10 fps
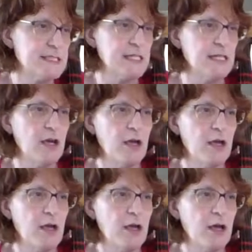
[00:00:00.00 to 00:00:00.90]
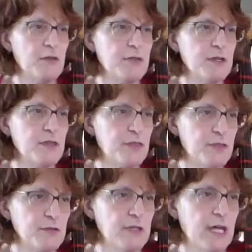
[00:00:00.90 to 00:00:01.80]
see, the
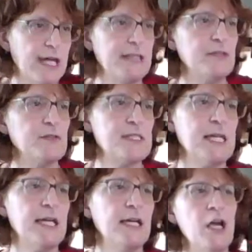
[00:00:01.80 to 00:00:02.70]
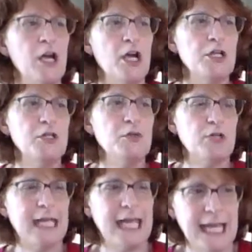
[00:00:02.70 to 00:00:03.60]
third line, they're saying you
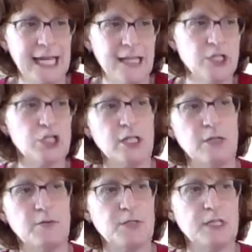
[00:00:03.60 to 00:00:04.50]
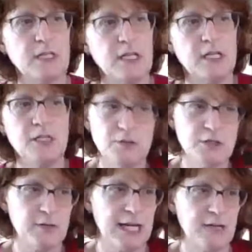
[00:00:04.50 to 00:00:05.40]
can shift and you
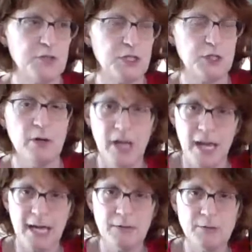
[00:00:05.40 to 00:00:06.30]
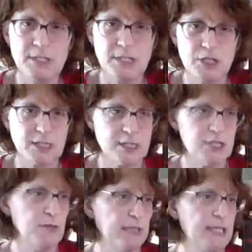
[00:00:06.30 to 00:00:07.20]
don't have to. I would suggest
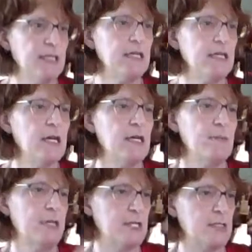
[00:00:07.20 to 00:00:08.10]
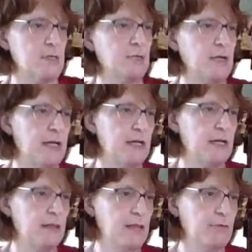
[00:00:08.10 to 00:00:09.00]
doing it because we're at a
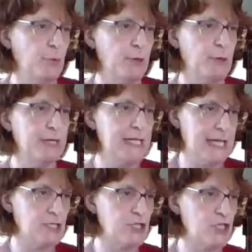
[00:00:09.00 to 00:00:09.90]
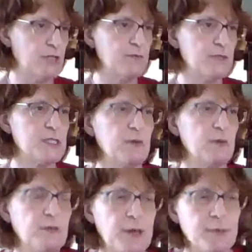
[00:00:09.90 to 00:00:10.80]
level where we can shift. So
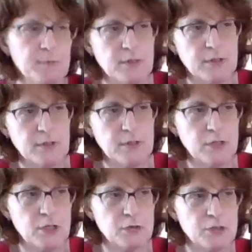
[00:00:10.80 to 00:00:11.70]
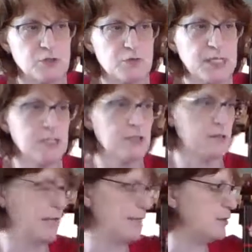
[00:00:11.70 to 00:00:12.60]
if I go straight to
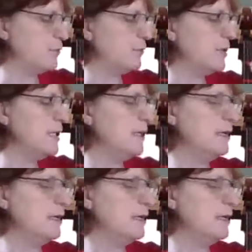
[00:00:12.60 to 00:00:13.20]
line 3,